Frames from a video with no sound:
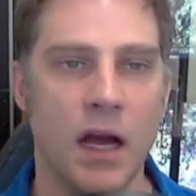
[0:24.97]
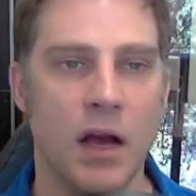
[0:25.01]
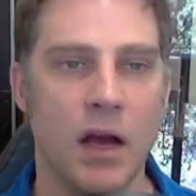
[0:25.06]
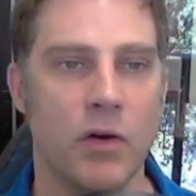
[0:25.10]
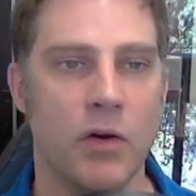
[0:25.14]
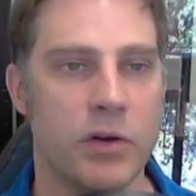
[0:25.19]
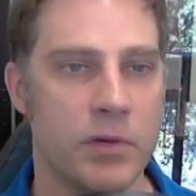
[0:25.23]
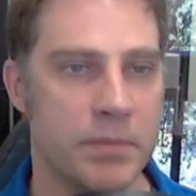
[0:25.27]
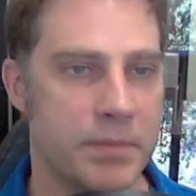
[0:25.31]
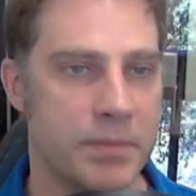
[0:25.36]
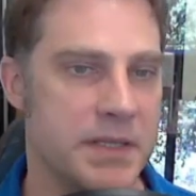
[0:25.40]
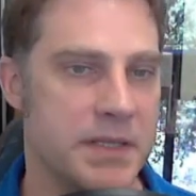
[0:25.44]

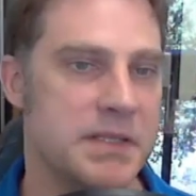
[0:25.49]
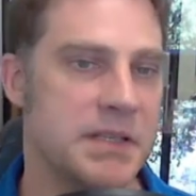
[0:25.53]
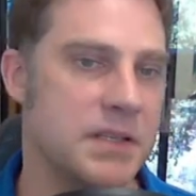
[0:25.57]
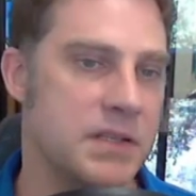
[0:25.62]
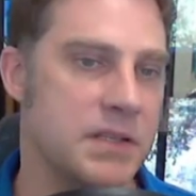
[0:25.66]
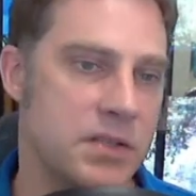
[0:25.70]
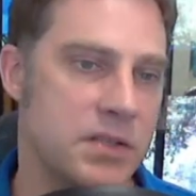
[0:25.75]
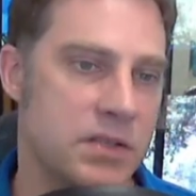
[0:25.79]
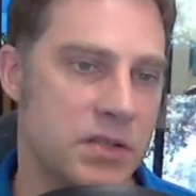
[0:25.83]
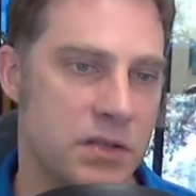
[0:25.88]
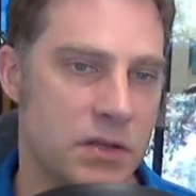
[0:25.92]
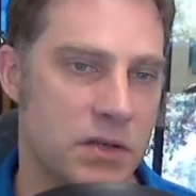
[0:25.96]
or your
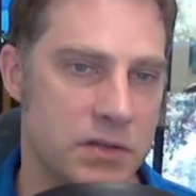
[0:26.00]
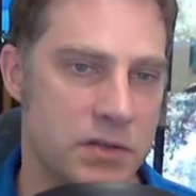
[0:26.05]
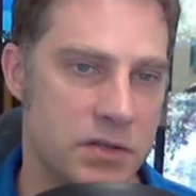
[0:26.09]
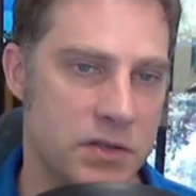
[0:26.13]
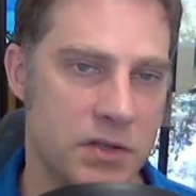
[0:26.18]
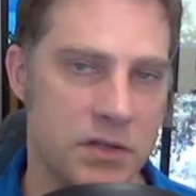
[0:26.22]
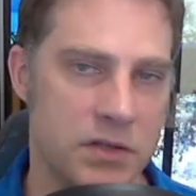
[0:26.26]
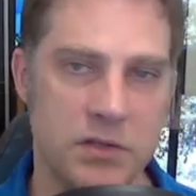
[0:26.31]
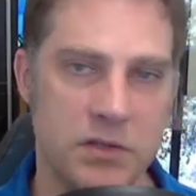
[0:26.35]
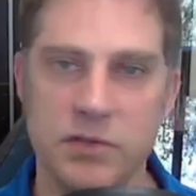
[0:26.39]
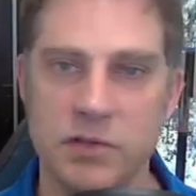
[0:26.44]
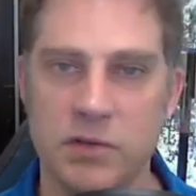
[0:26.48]
business
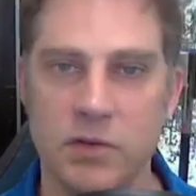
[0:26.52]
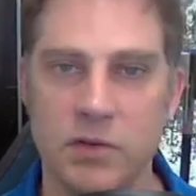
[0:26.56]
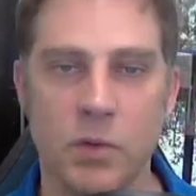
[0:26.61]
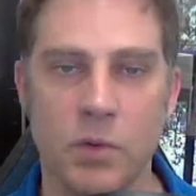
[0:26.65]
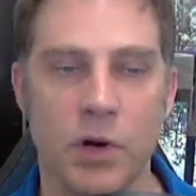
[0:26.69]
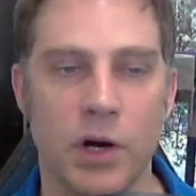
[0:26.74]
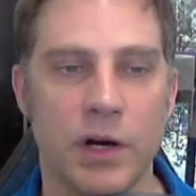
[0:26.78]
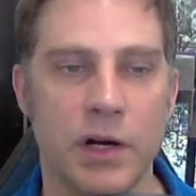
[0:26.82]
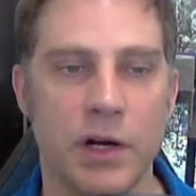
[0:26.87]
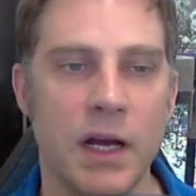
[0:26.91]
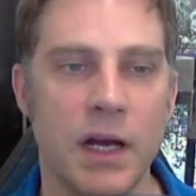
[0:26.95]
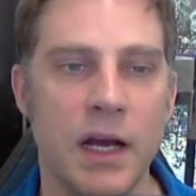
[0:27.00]
to do the
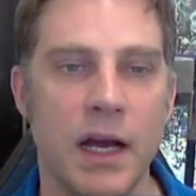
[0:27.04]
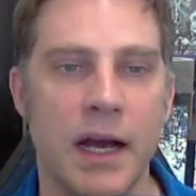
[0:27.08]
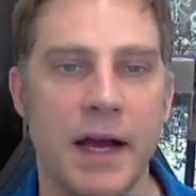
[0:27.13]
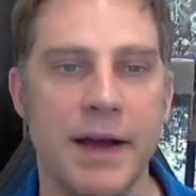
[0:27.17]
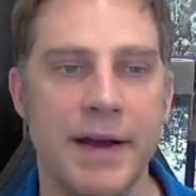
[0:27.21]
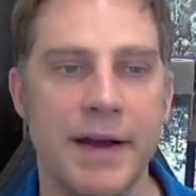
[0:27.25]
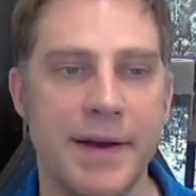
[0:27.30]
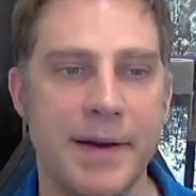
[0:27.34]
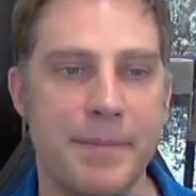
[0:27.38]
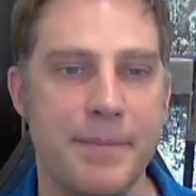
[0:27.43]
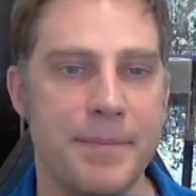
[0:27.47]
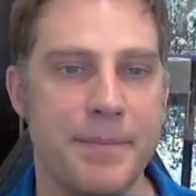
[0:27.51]
work,
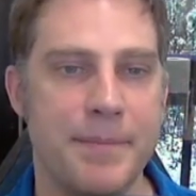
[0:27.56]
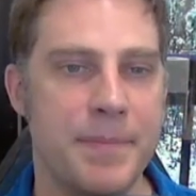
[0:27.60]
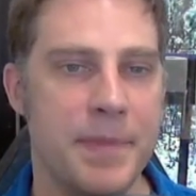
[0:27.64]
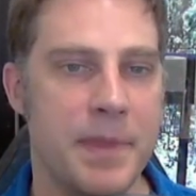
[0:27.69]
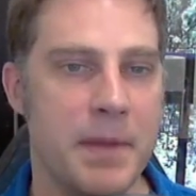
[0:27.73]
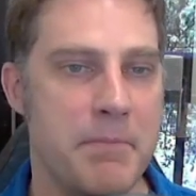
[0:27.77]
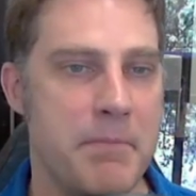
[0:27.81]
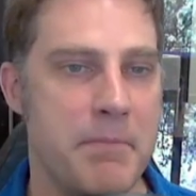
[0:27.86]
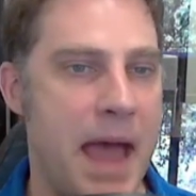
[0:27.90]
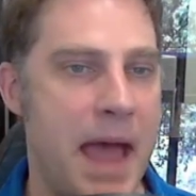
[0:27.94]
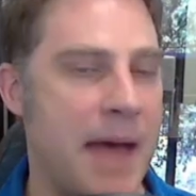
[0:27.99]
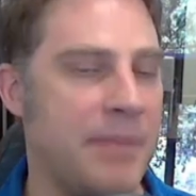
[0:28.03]
the
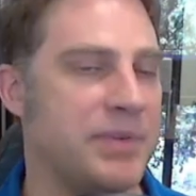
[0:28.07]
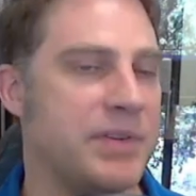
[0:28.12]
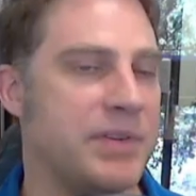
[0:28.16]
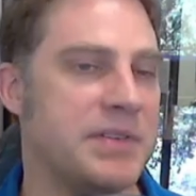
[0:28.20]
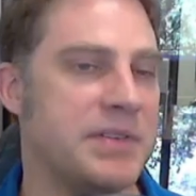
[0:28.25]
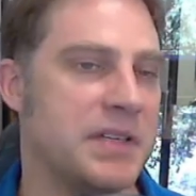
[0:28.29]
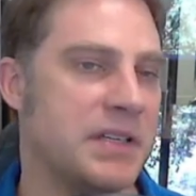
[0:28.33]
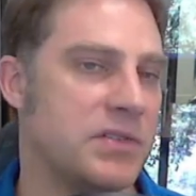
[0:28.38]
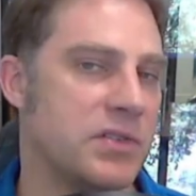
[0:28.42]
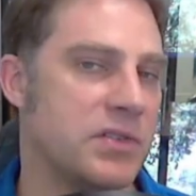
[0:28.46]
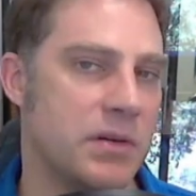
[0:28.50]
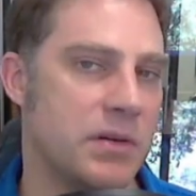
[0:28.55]
maps
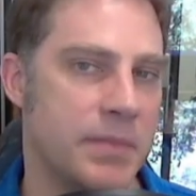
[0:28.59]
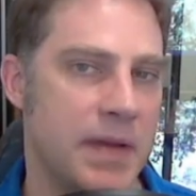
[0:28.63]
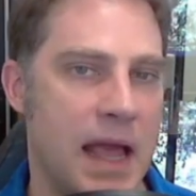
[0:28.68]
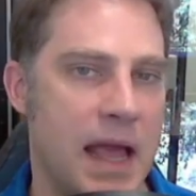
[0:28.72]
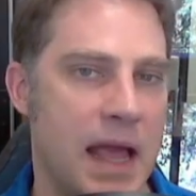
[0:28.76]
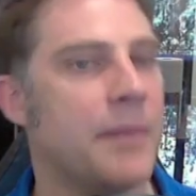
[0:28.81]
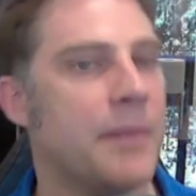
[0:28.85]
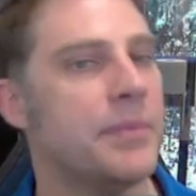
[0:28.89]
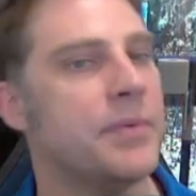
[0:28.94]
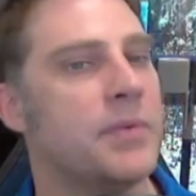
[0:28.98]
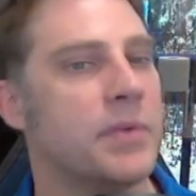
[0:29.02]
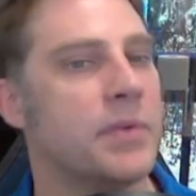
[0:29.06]
listings are going to be
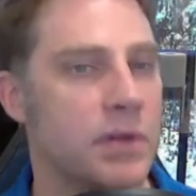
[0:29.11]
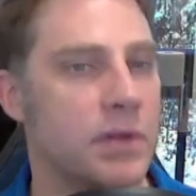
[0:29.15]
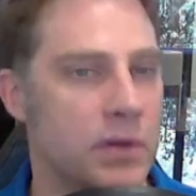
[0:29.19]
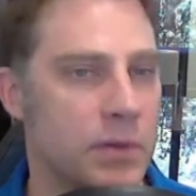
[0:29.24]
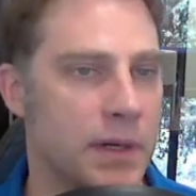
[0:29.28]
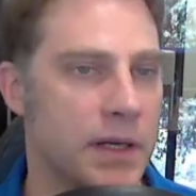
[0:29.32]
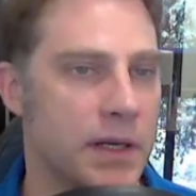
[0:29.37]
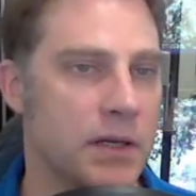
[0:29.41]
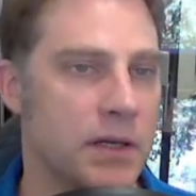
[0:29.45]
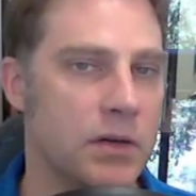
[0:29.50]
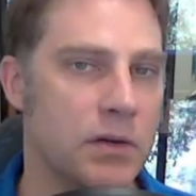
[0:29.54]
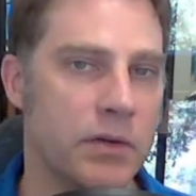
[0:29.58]
absolutely
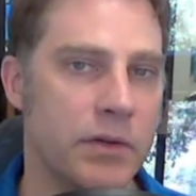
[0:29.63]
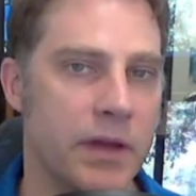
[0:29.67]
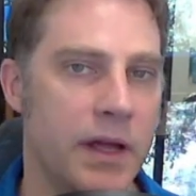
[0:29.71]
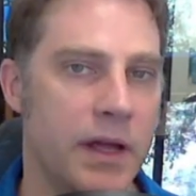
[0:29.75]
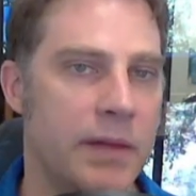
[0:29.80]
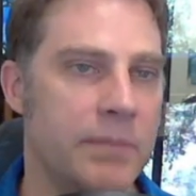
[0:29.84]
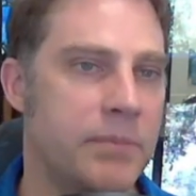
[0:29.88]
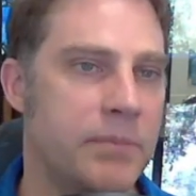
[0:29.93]
critical.